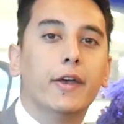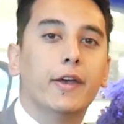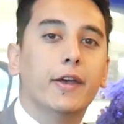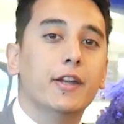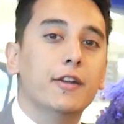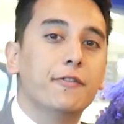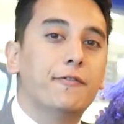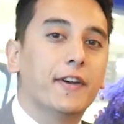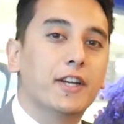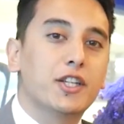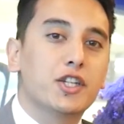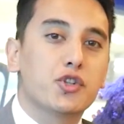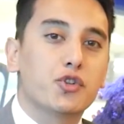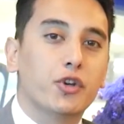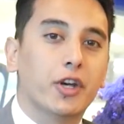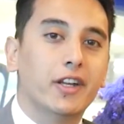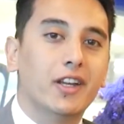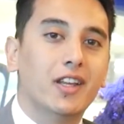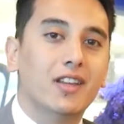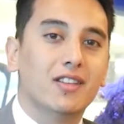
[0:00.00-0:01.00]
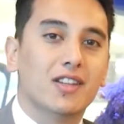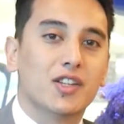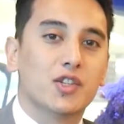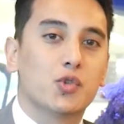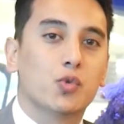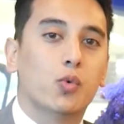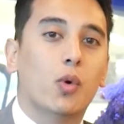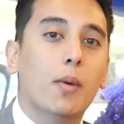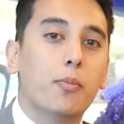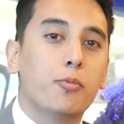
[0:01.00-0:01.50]
In FX trading, the
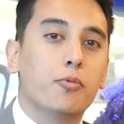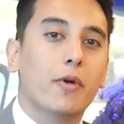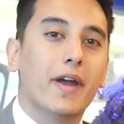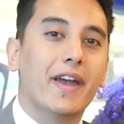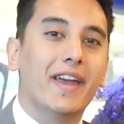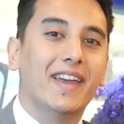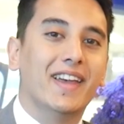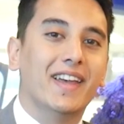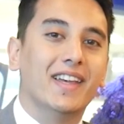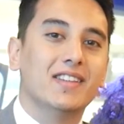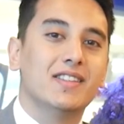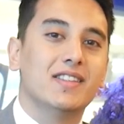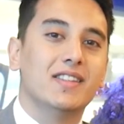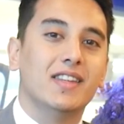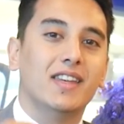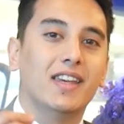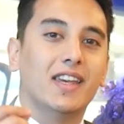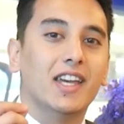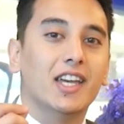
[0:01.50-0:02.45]
swap rate is the